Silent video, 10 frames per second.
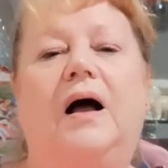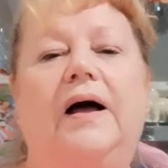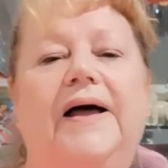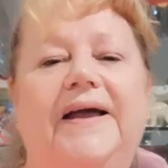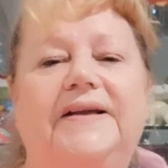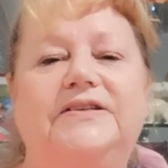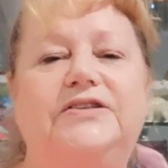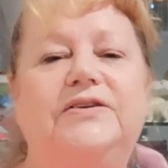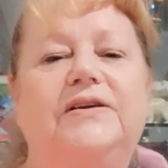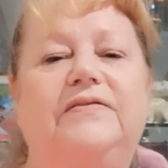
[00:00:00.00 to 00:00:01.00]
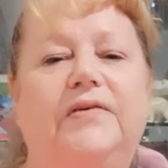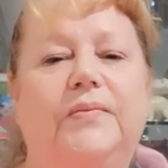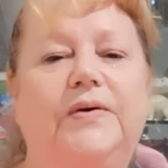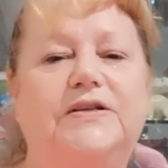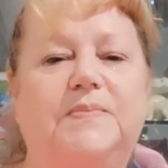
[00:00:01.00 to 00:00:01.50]
Hi, Judy from
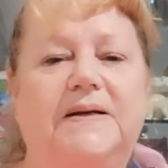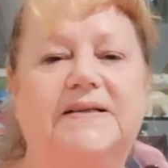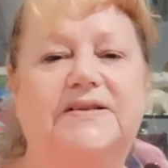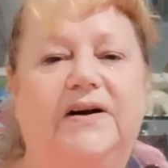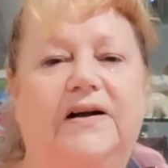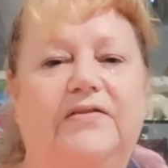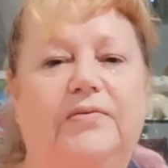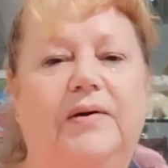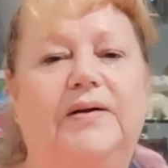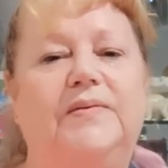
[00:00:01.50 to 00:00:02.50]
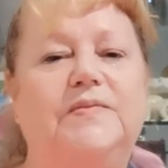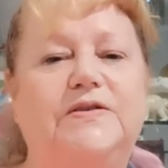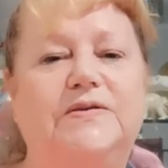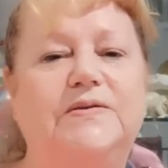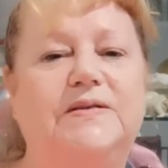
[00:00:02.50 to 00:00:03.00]
Witch Peacecraft. Welcome
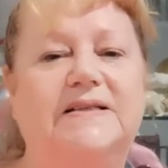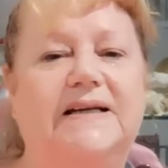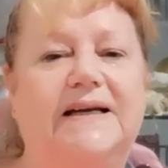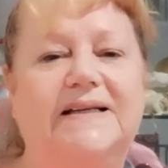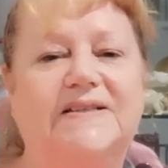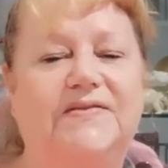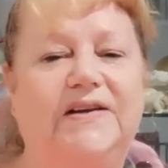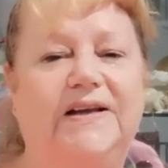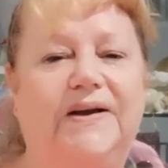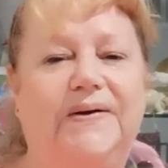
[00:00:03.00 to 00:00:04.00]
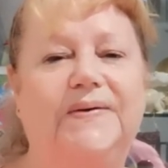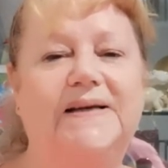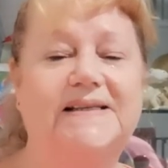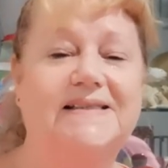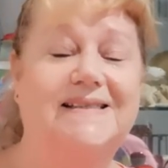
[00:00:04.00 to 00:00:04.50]
to today's video.
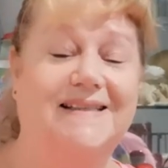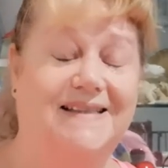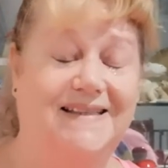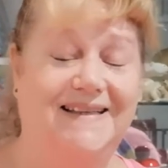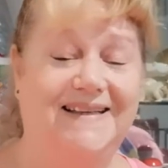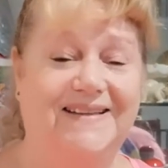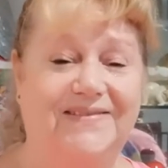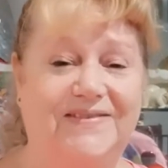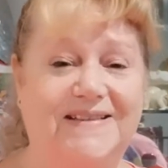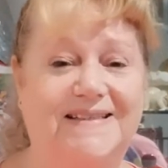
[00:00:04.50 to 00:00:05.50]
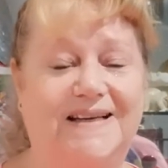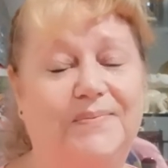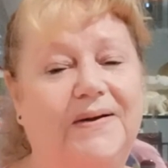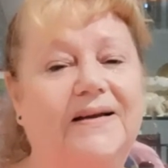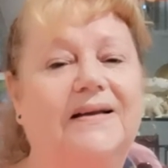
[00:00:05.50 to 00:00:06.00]
It's the thirtieth of
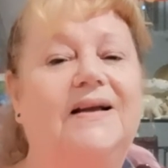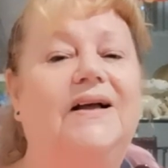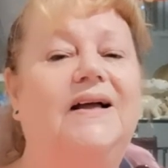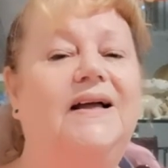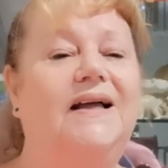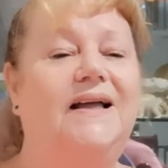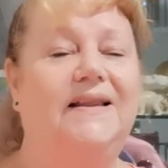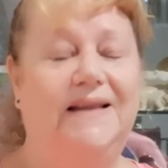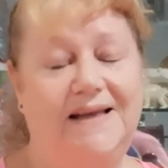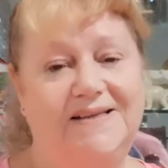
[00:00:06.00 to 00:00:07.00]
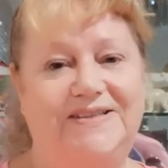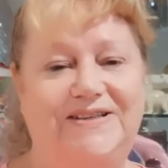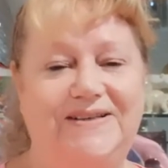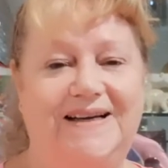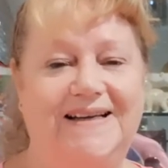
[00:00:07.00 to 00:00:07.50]
December. The last
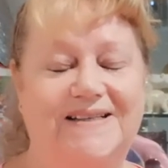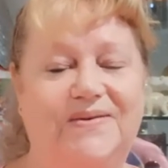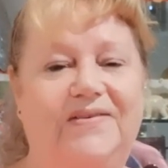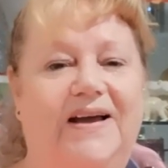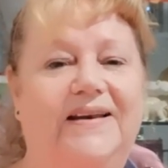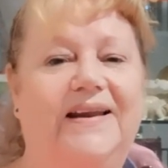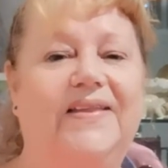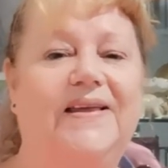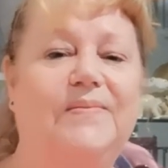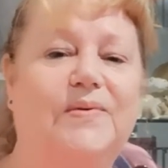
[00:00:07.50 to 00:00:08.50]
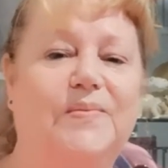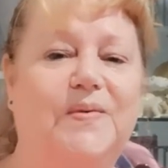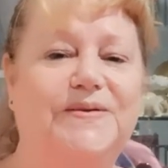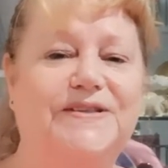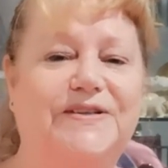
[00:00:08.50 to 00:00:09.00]
two days we've had nothing but
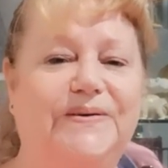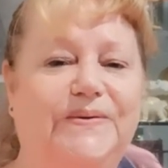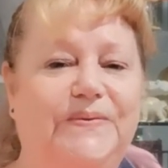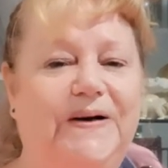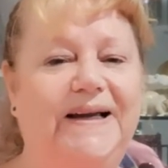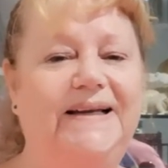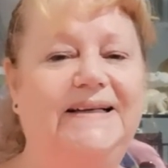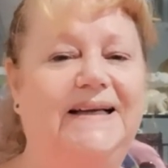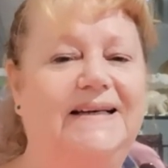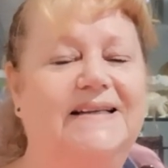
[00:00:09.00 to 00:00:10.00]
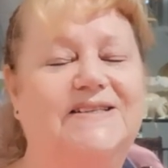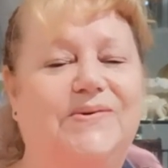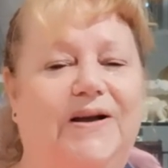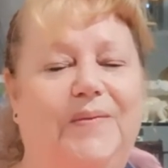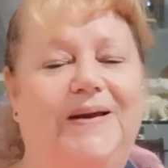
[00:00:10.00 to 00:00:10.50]
monsoonal rain, and it's
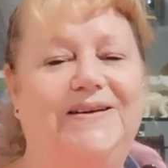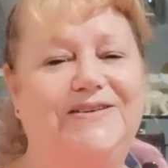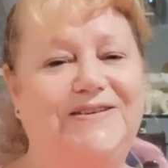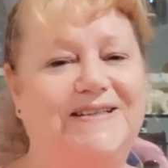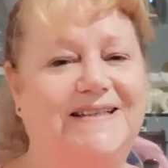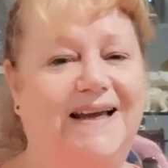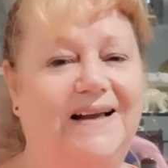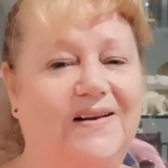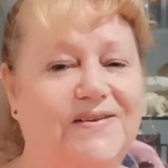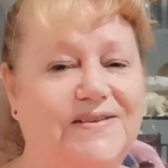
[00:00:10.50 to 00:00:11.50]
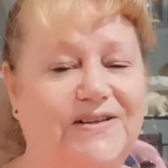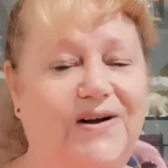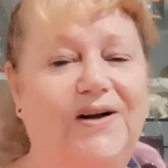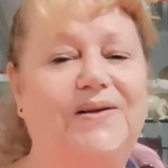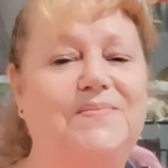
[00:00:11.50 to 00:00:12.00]
recommended you stay close to
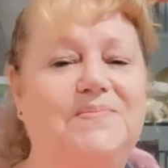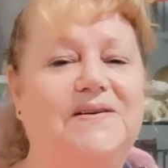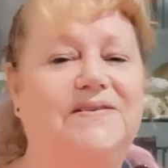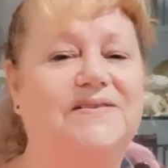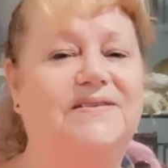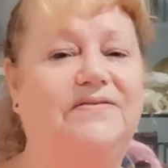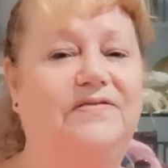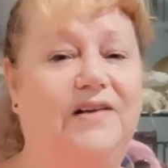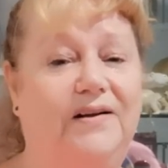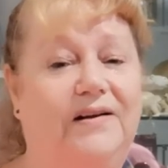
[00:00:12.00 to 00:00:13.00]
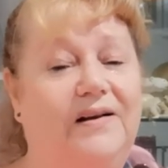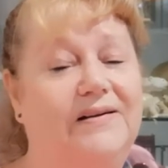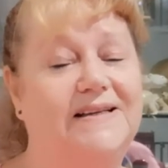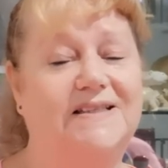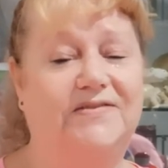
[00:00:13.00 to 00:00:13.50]
home because of
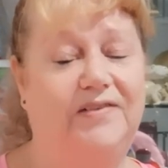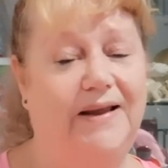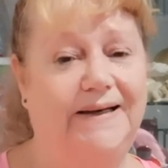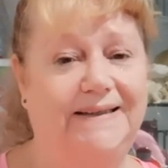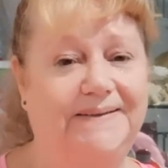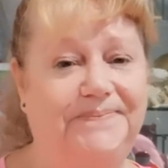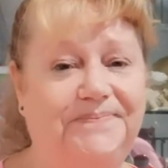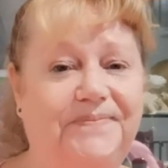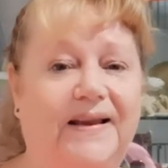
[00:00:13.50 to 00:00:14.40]
localized flooding.